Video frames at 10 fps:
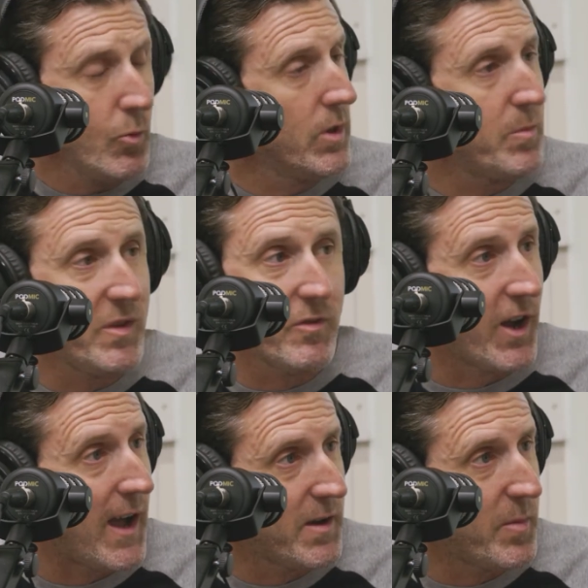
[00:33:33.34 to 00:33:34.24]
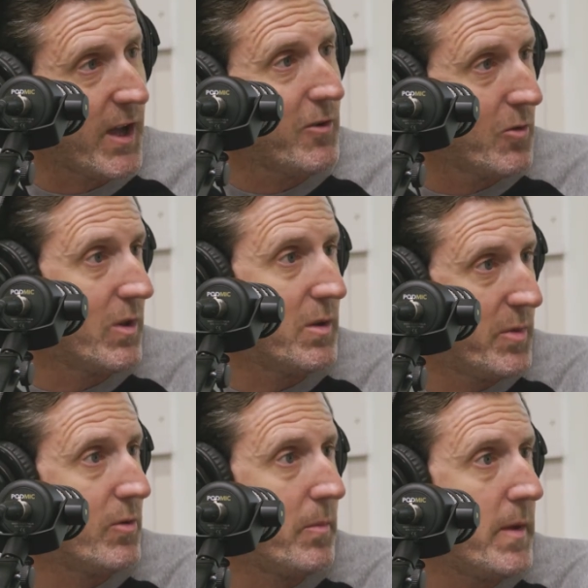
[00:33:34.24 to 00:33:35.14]
Will it be forgotten about, or will it
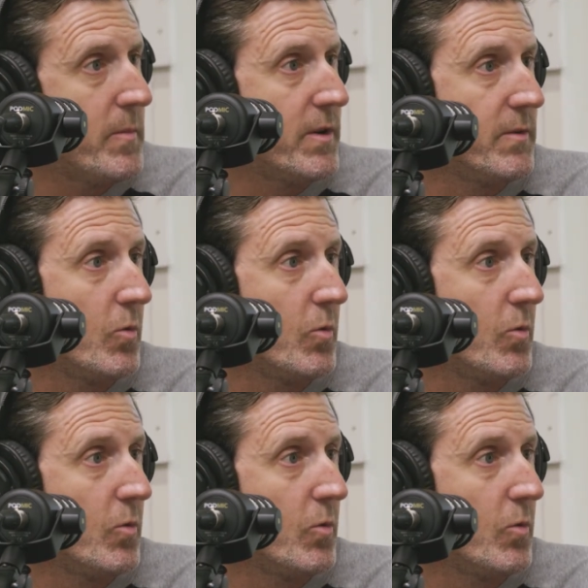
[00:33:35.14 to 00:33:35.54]
be remembered?